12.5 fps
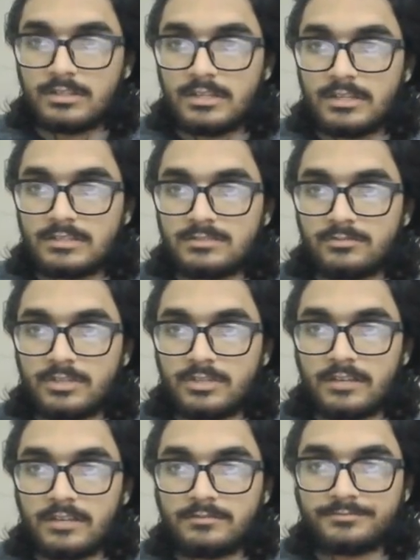the next we
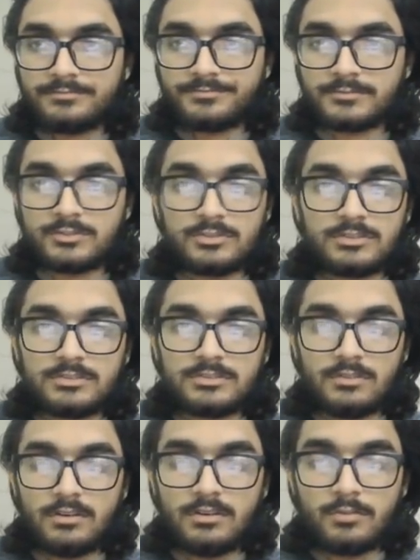have, so this is
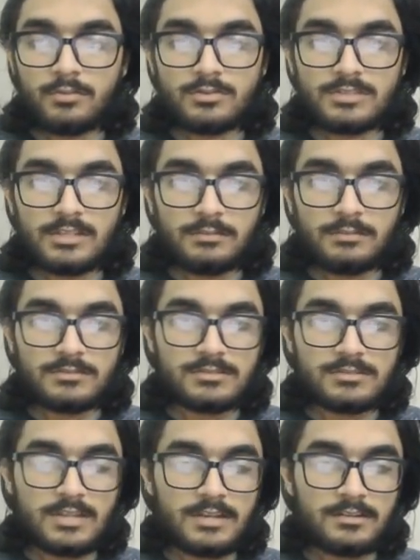all about the image
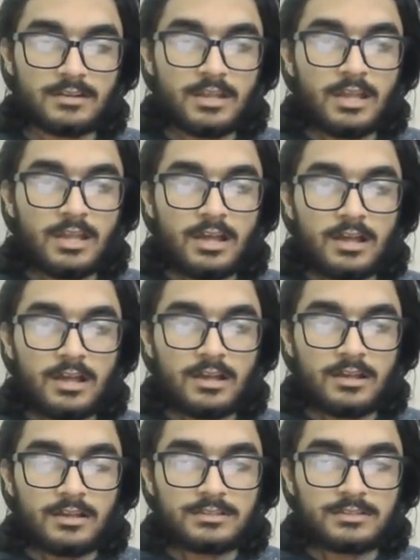slider.
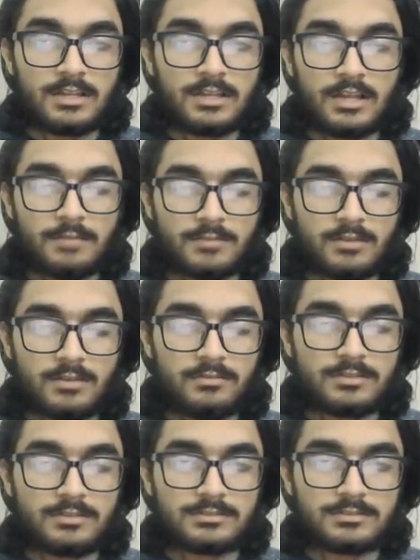Yeah, I'm
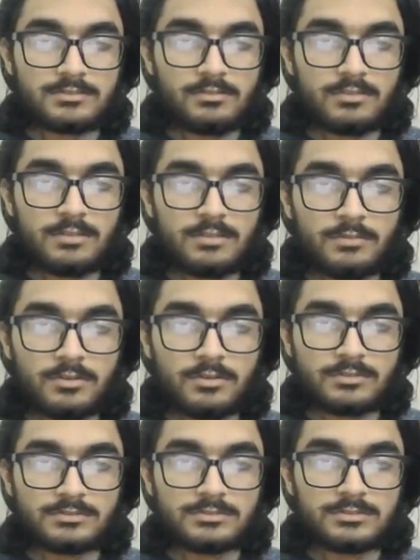covering this quickly
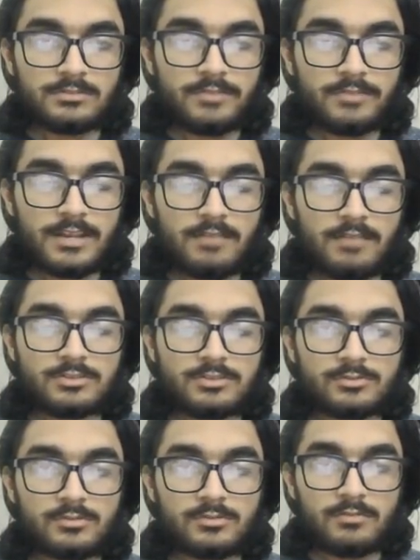because whenever
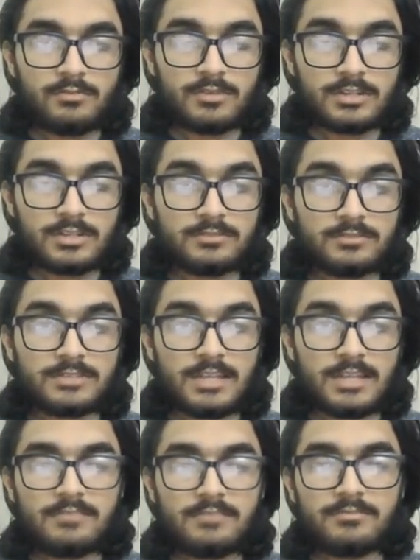you are working on the
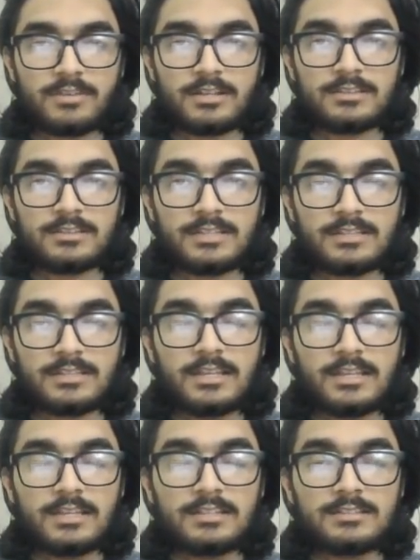live funnel, then
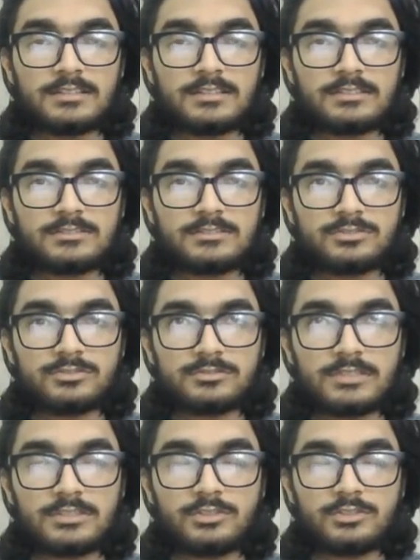
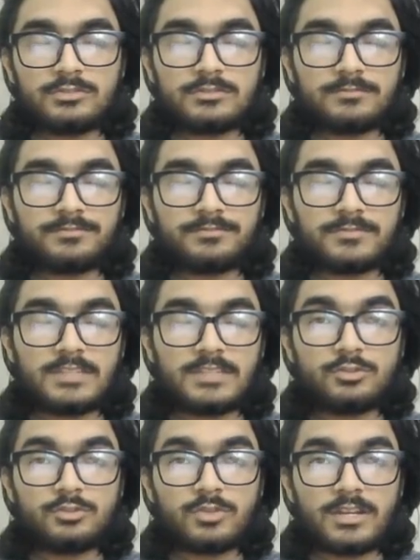
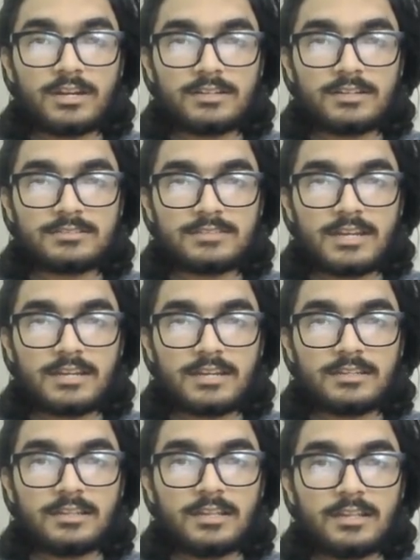then you can
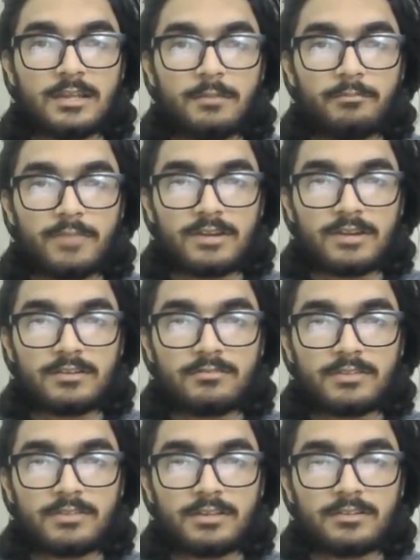understand better
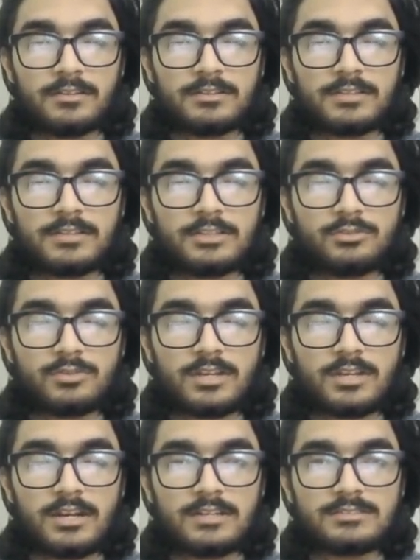way, then you
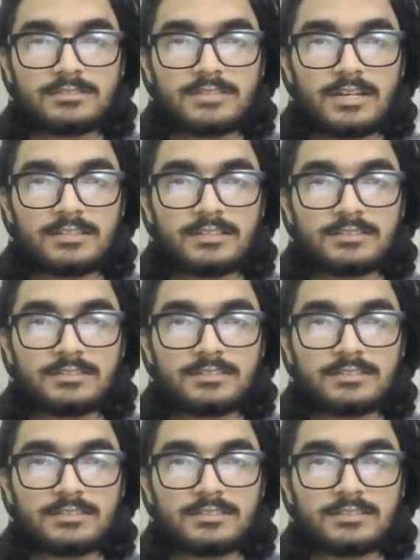can understand